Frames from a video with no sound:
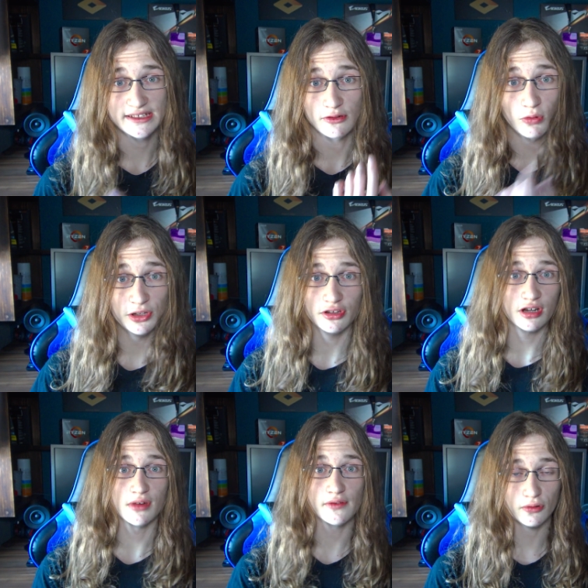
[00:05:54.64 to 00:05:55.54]
as in one dollar
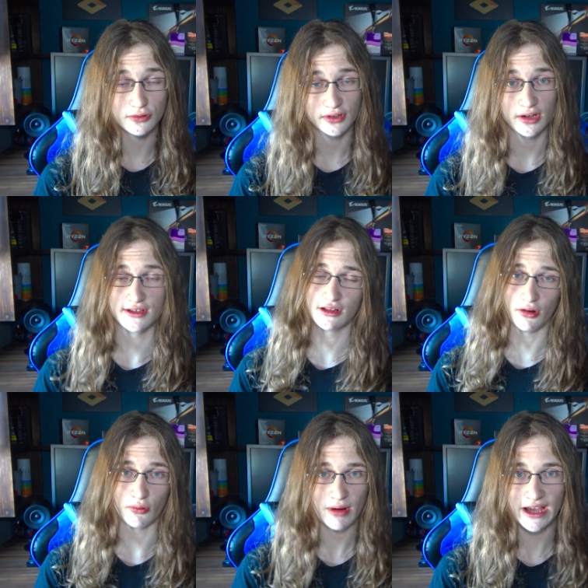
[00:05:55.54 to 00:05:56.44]
a month also goes a
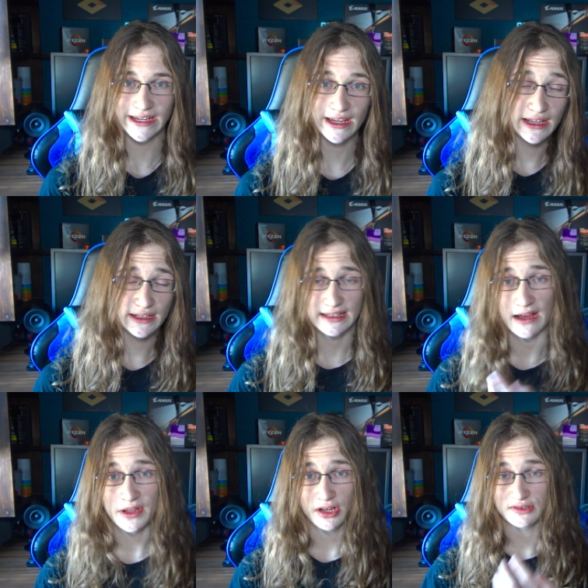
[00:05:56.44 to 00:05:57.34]
long way.
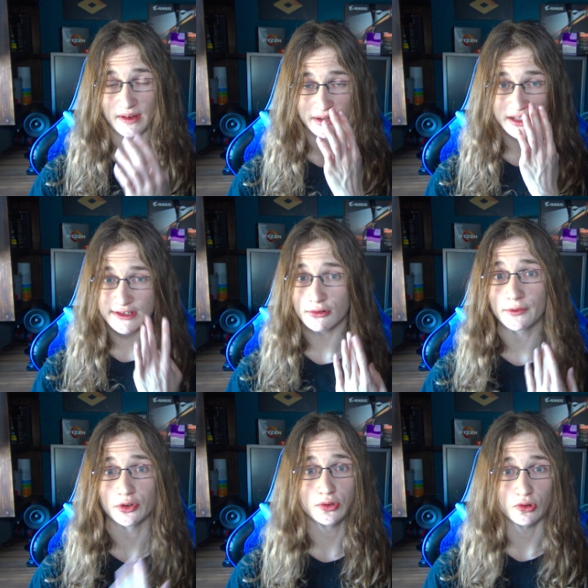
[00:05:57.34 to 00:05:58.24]
Down there you will find my
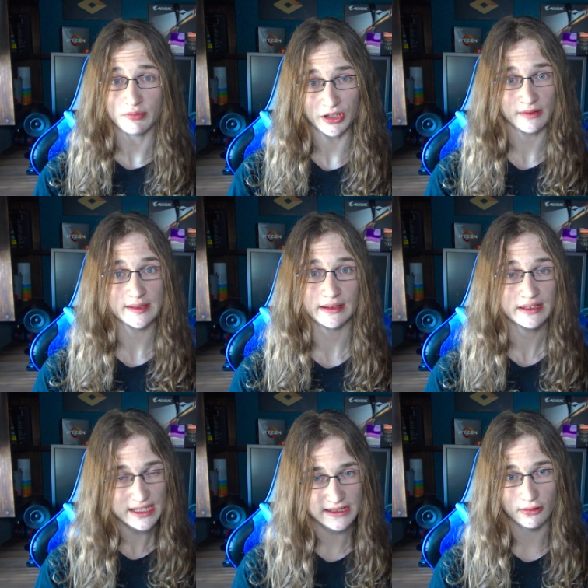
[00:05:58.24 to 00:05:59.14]
Discord if you want to talk to me
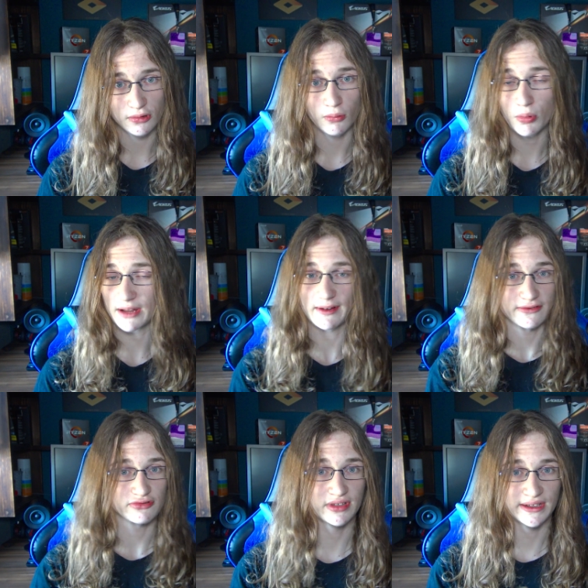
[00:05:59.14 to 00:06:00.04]
about this or whatever
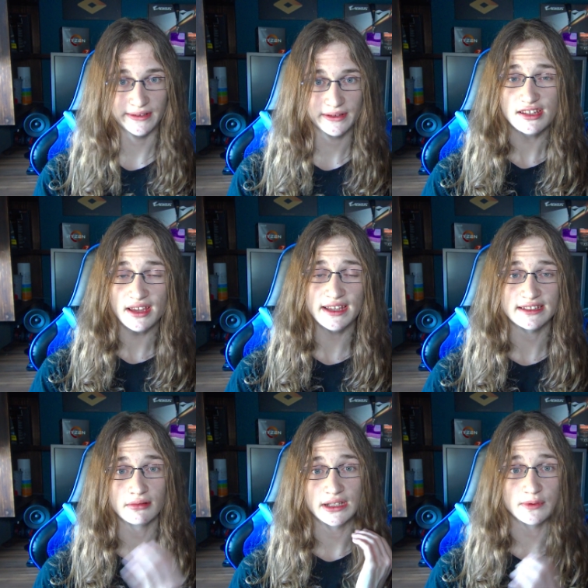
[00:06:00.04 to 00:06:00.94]
else really. So I
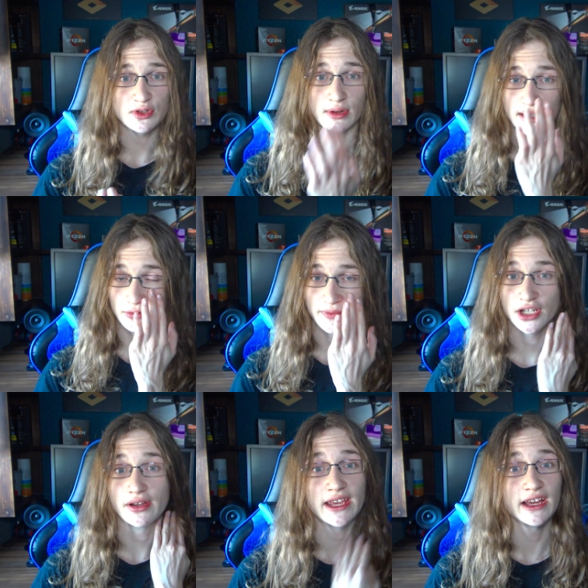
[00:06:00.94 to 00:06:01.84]
guess I will leave this quick little
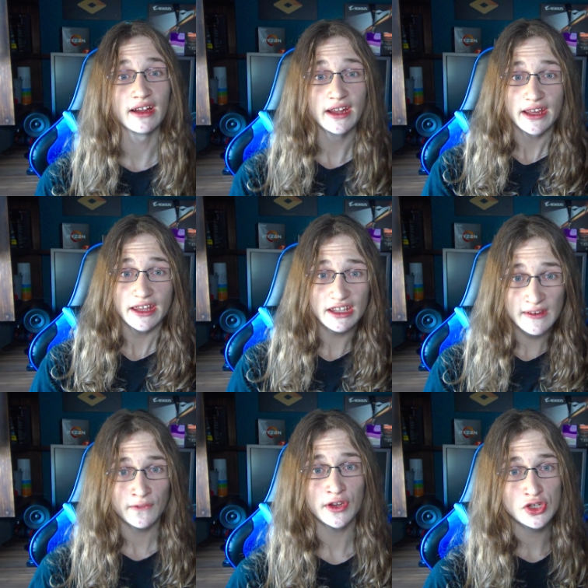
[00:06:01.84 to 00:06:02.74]
video here.
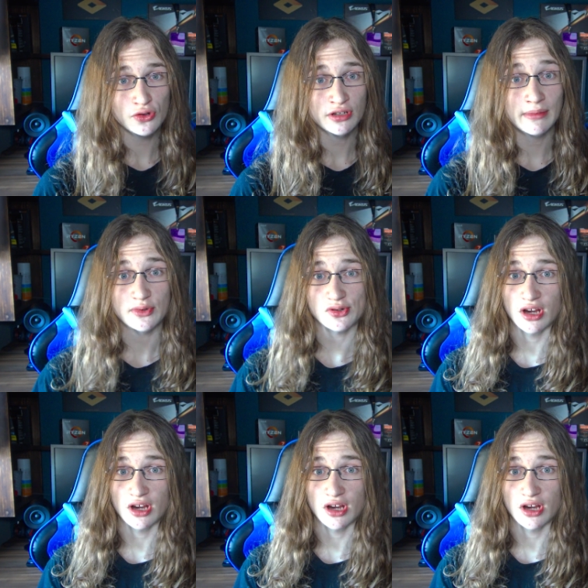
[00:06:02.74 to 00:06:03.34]
If you enjoyed it, remember to